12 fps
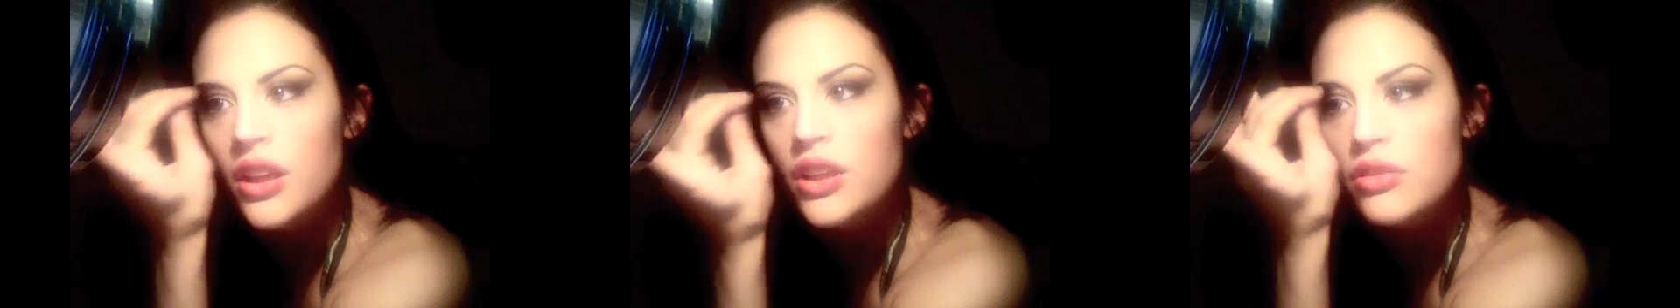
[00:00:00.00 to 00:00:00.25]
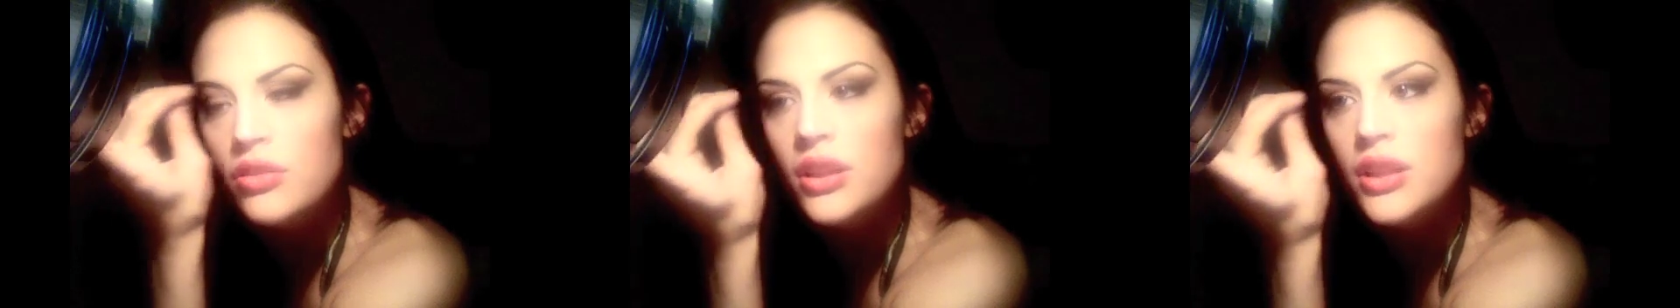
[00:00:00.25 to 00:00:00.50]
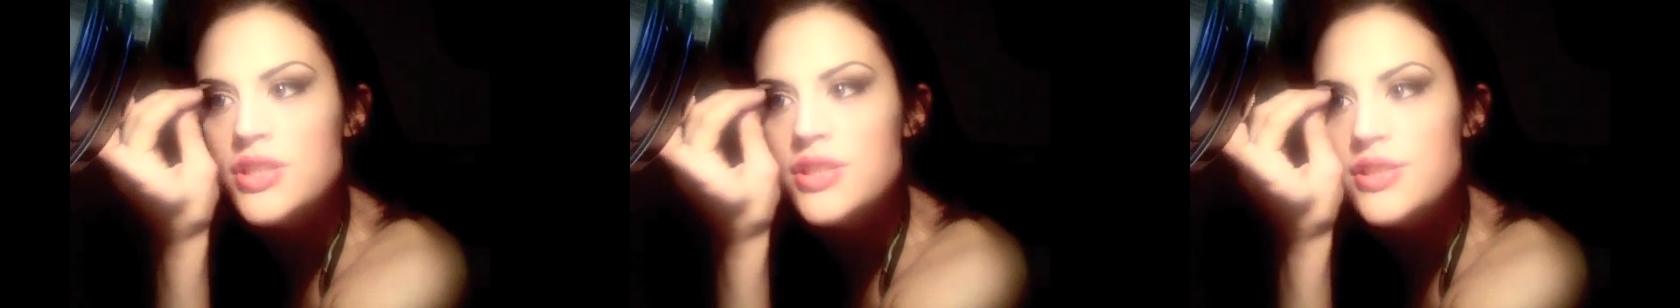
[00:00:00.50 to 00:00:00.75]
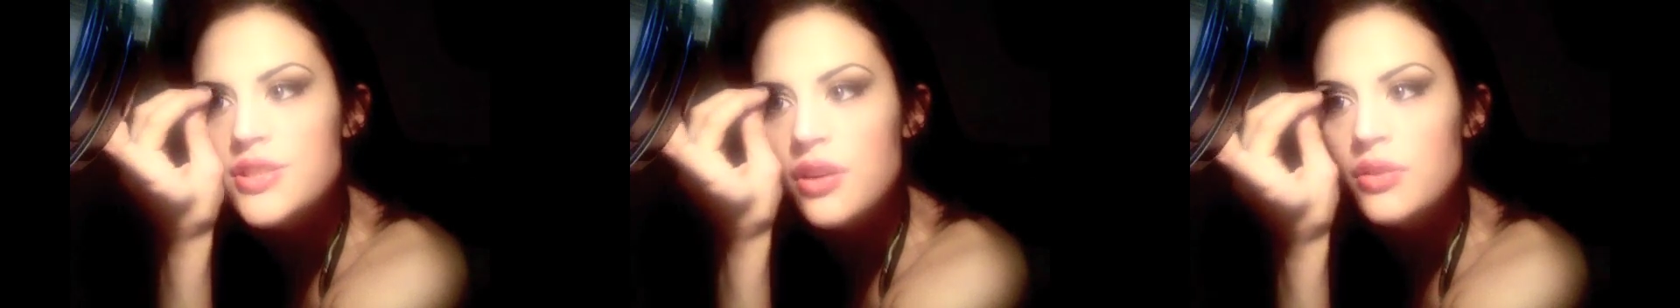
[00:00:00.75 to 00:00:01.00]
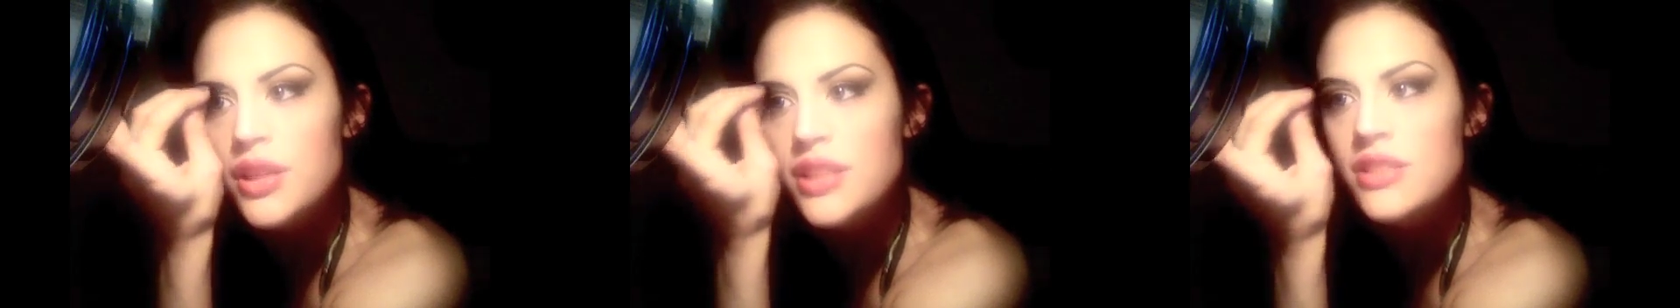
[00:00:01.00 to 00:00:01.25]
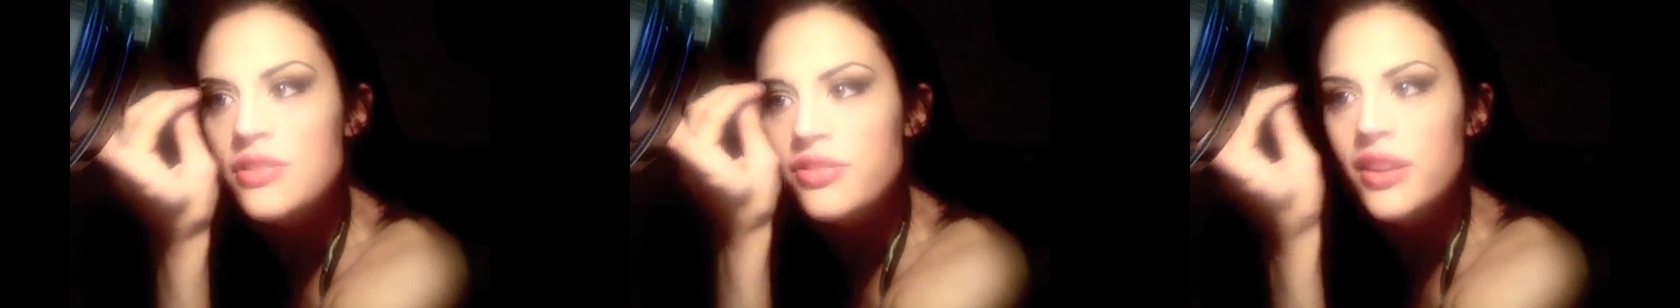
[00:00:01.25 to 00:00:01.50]
you really just don't need
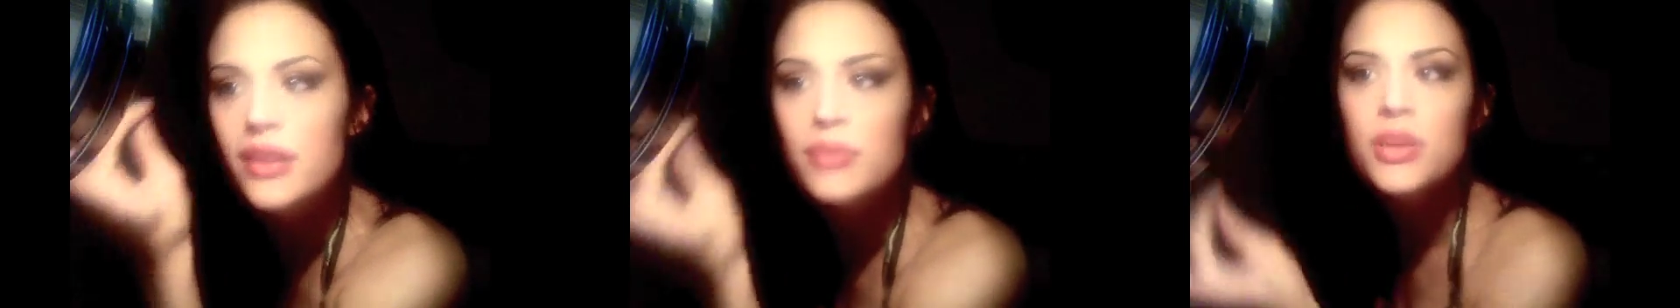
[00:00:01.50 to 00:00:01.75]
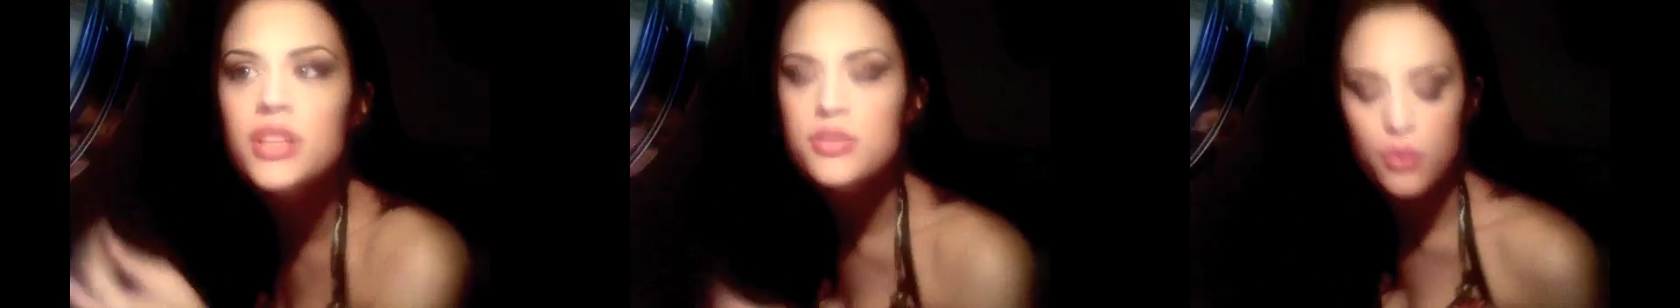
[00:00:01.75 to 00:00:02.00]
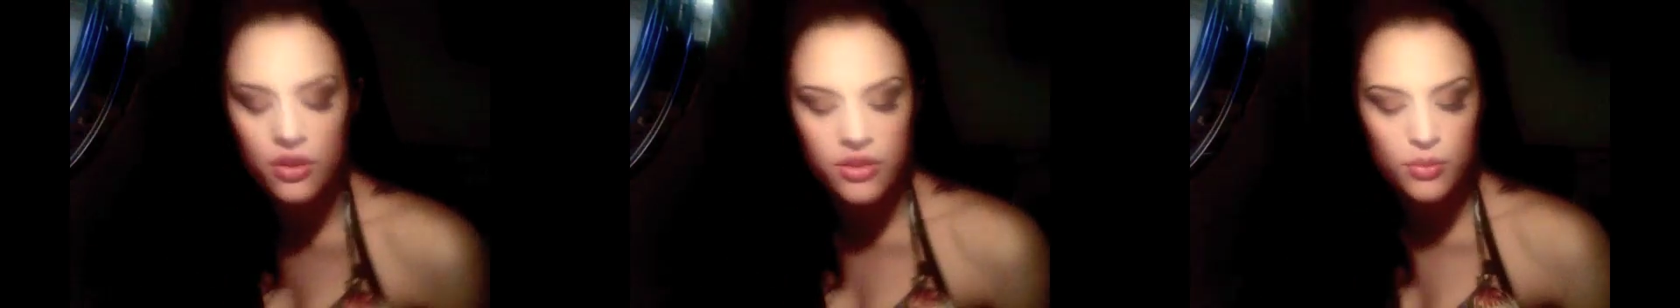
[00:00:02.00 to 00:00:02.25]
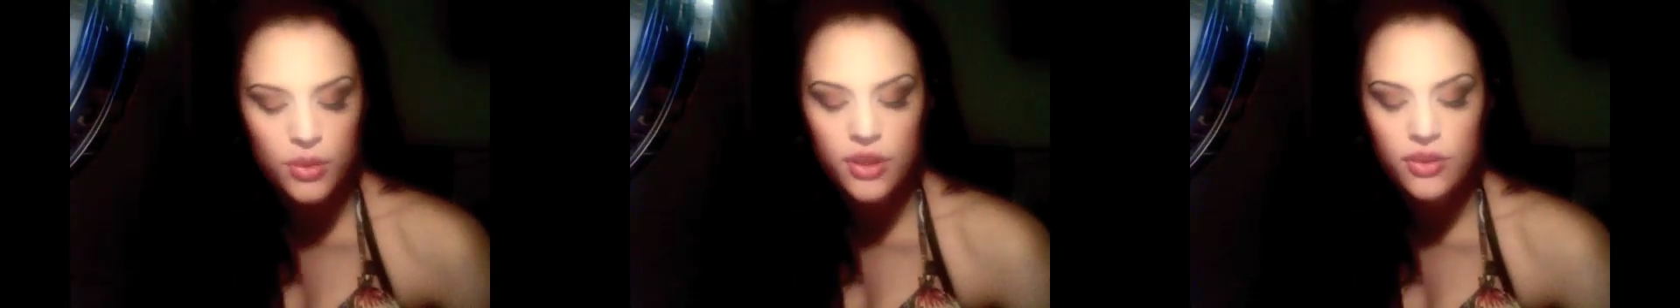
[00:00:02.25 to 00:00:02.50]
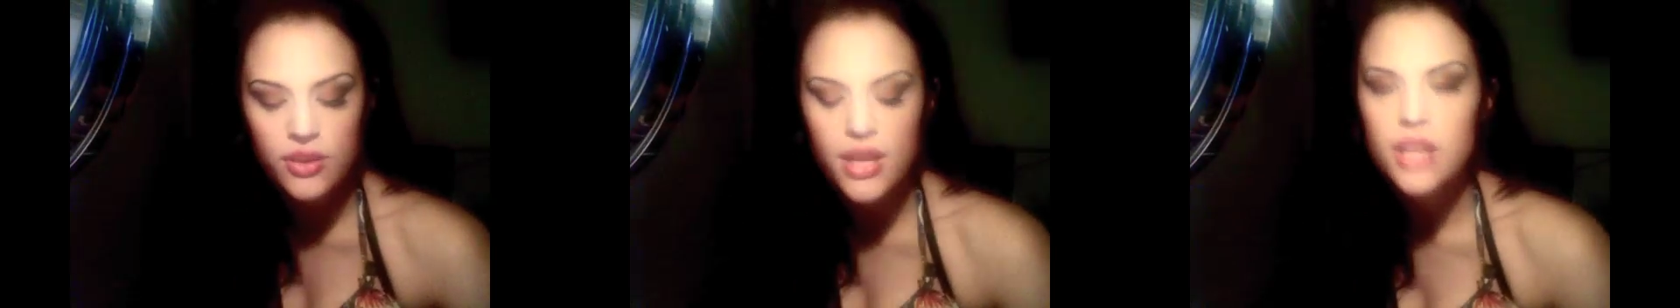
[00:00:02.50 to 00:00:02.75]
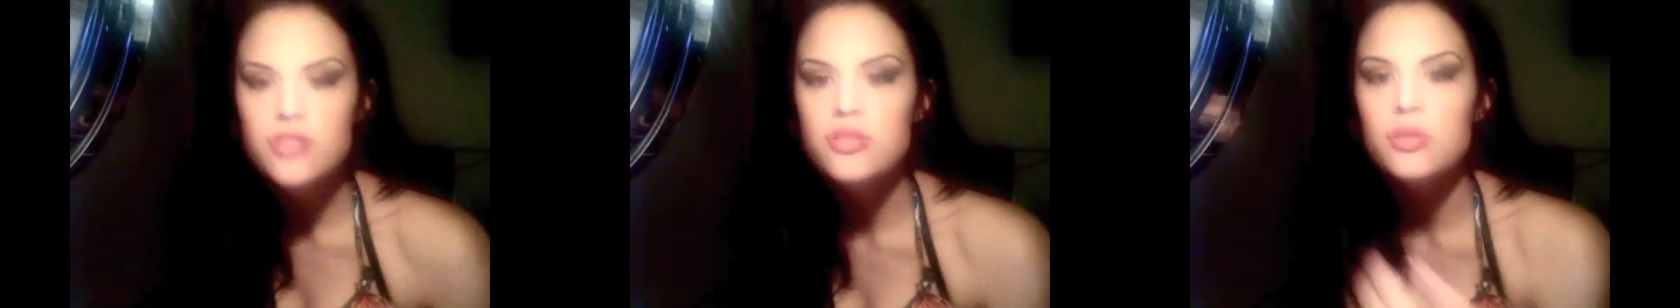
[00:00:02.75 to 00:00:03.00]
to fill in much more than what your
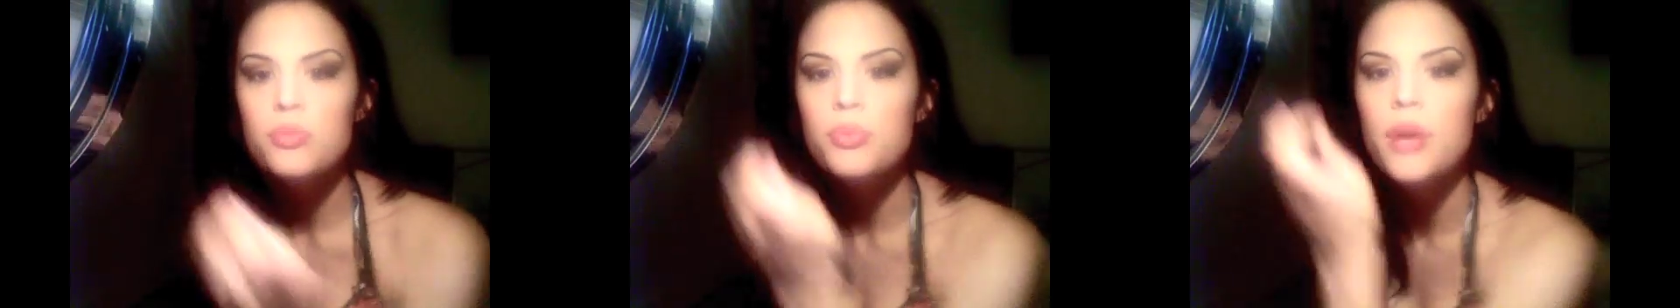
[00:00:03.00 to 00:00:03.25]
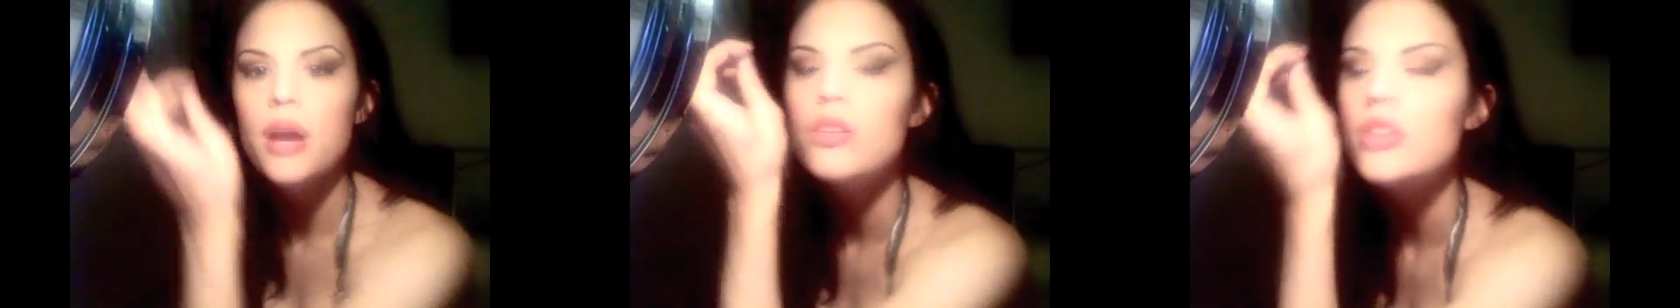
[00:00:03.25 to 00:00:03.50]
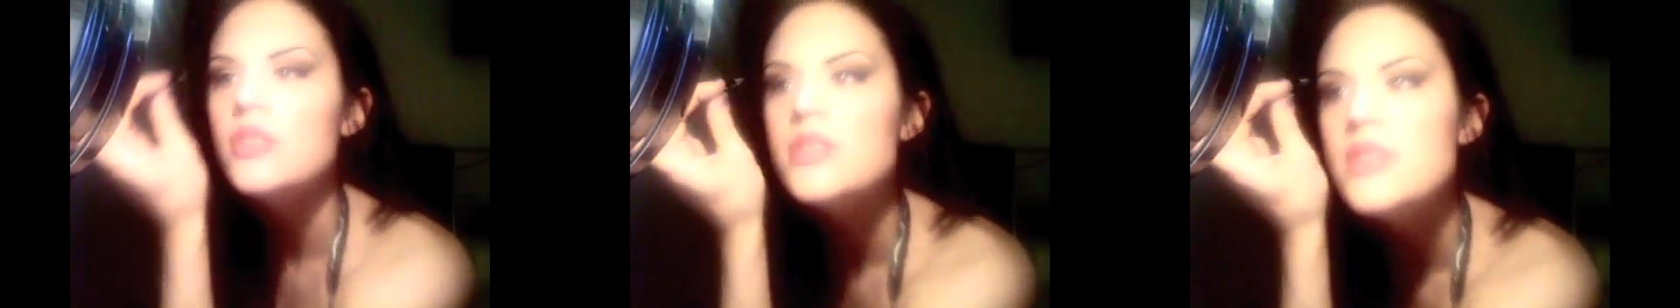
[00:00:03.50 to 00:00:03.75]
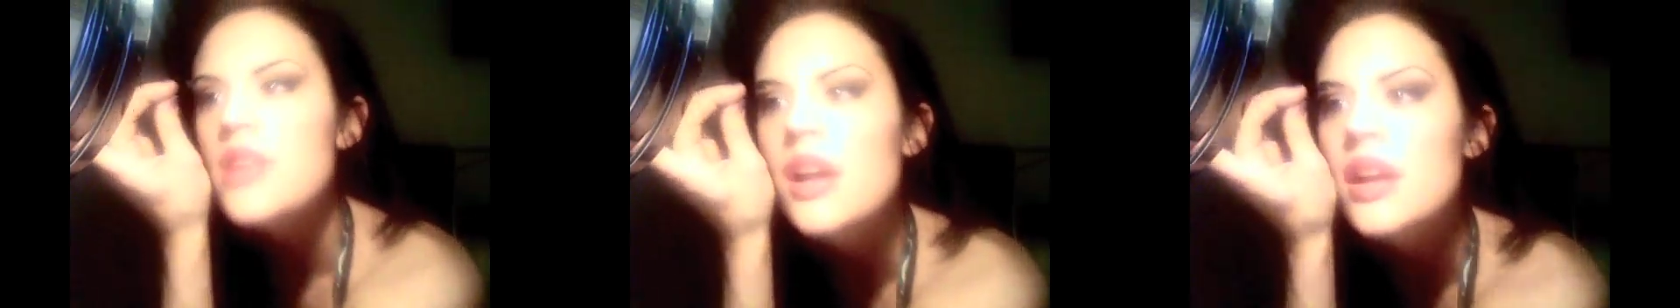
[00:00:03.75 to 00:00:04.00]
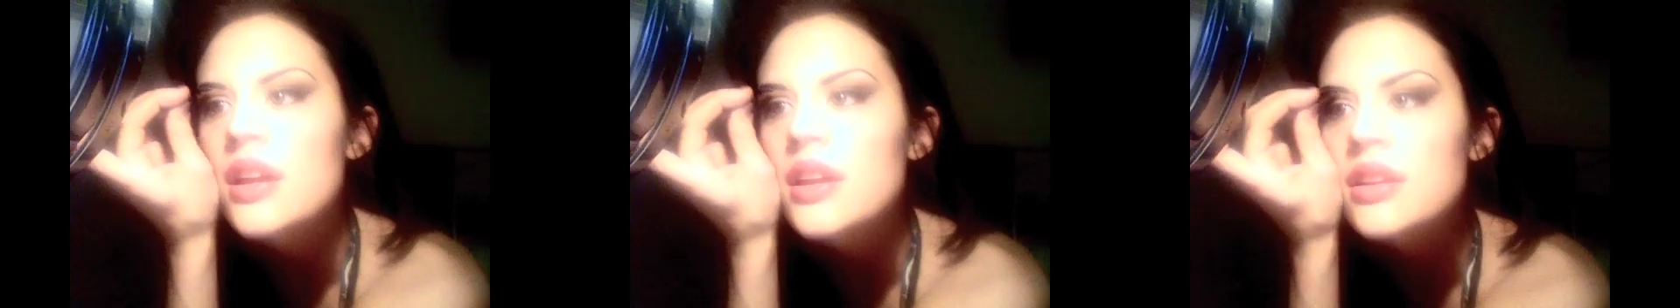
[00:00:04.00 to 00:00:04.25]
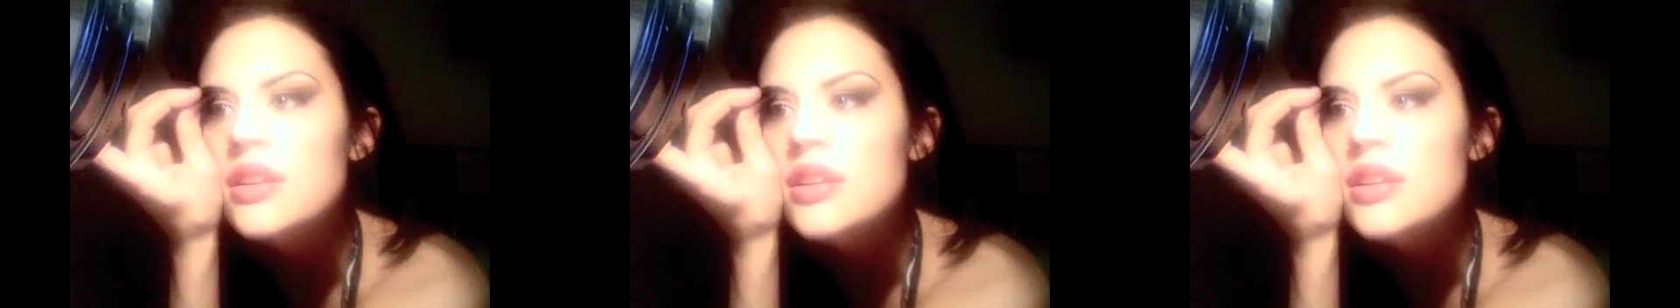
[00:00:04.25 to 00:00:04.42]
natural brow looks like.